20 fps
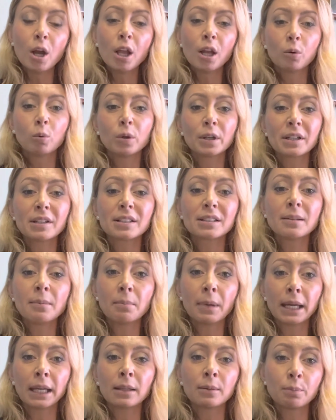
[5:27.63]
what is the
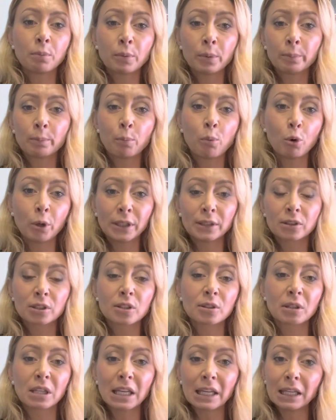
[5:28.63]
main points
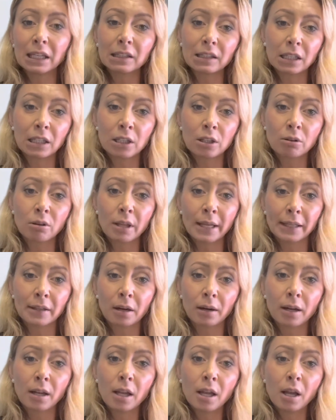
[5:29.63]
to hit in your
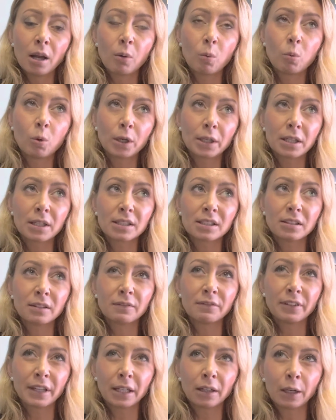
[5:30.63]
letter, what is the
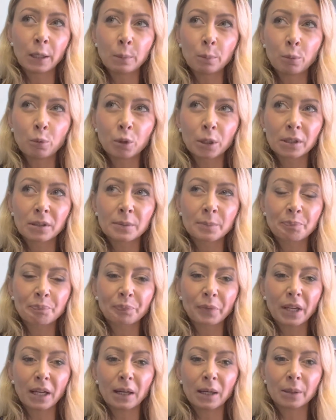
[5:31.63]
very important
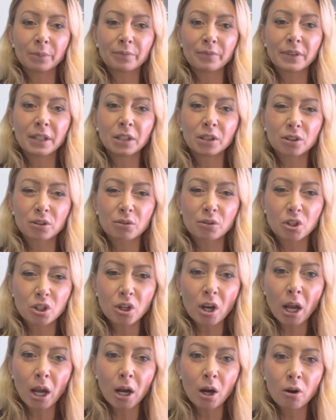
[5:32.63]
things to
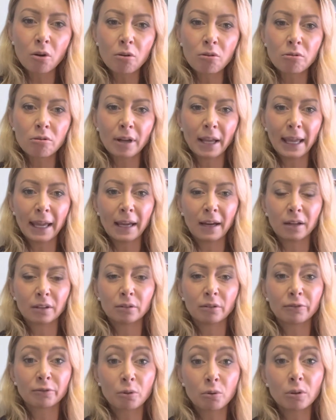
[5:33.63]
show, and
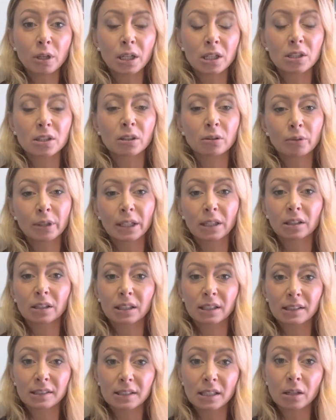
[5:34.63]
of course the lawyer can
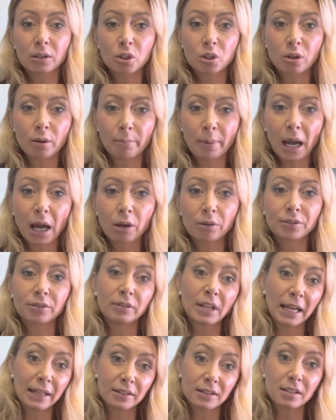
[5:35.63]
consult you about
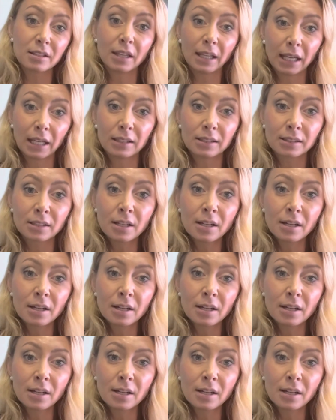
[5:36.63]
90 days